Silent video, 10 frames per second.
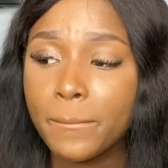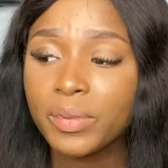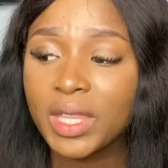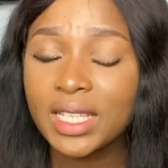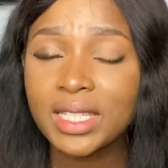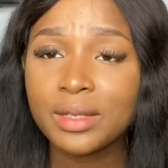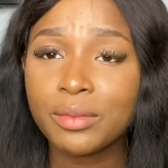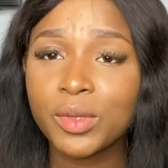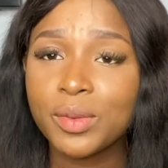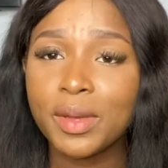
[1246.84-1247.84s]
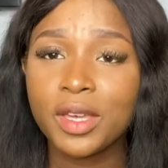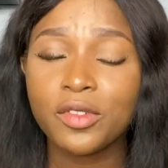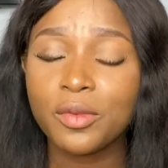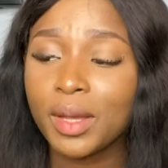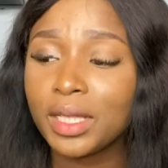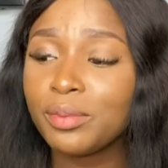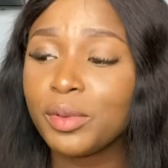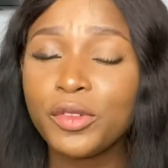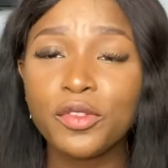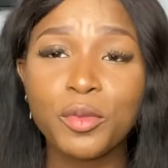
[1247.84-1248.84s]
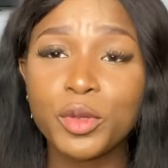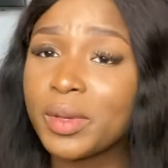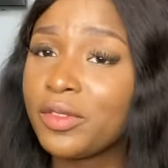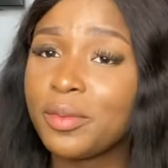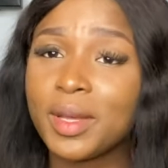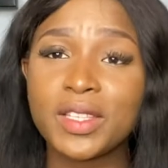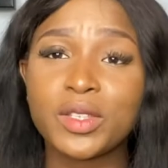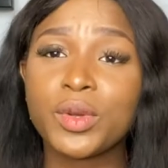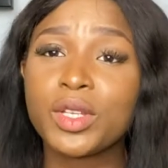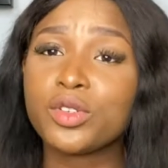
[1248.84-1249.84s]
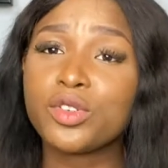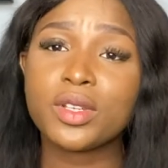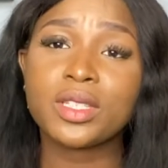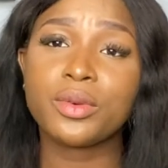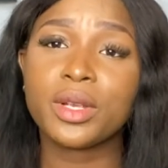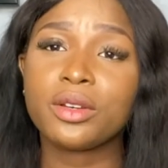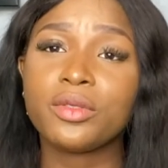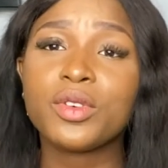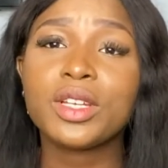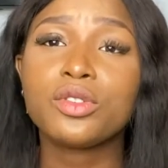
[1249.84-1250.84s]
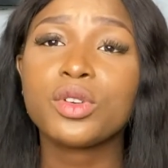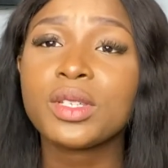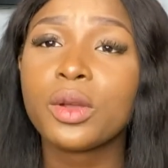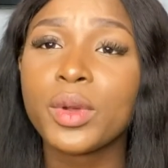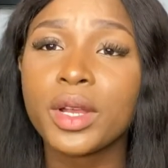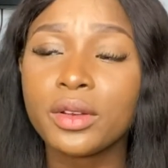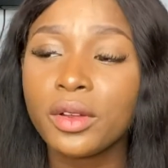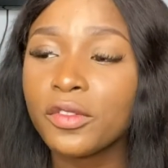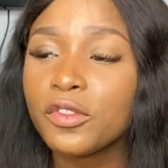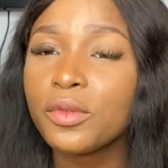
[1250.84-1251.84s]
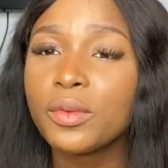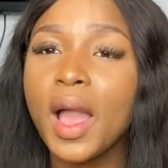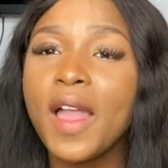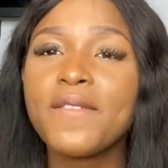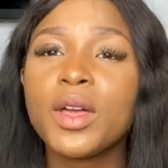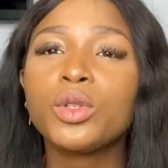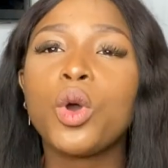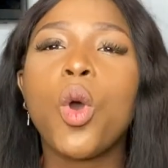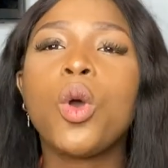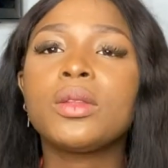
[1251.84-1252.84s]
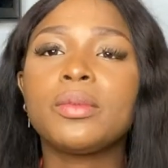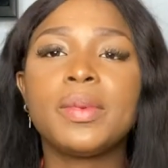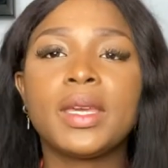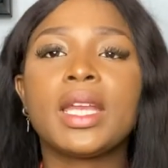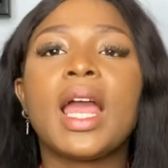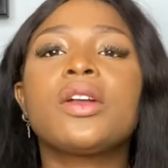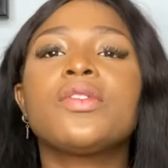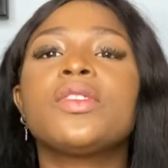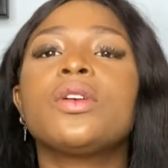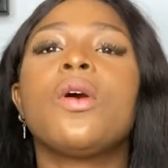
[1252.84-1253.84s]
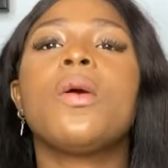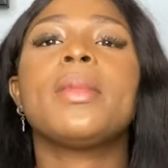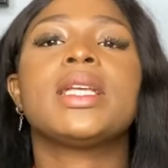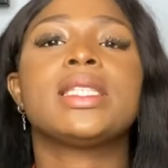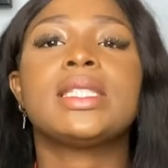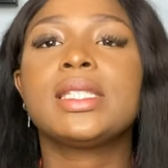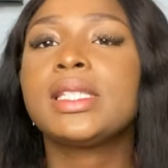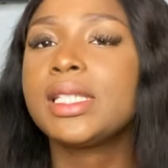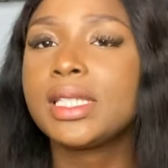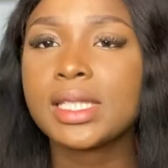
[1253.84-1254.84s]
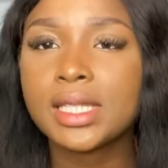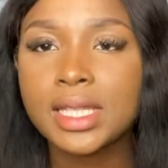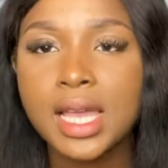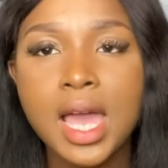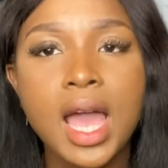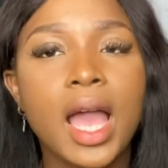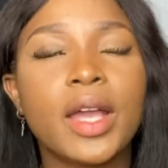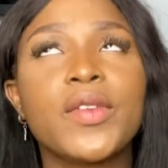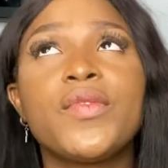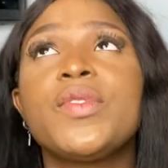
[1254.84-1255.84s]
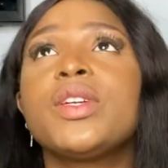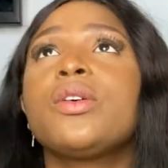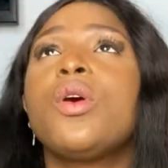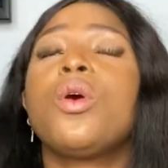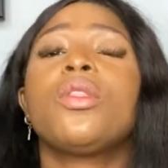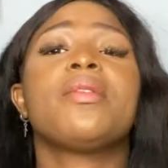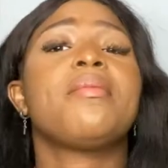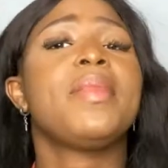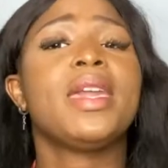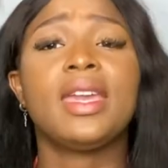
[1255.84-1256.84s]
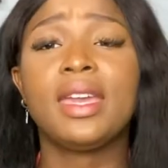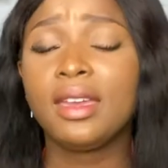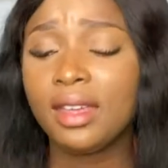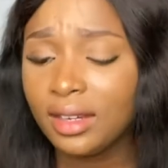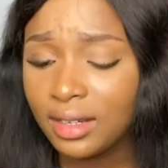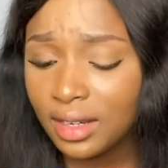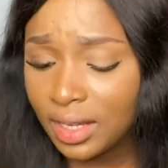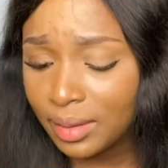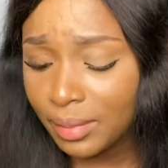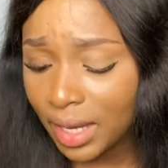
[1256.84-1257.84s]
that's the most painful part. The most painful part is when the drugs are wearing off. When the drugs are wearing off, I felt all the pain. I could feel all my stitches. I could feel all the pain in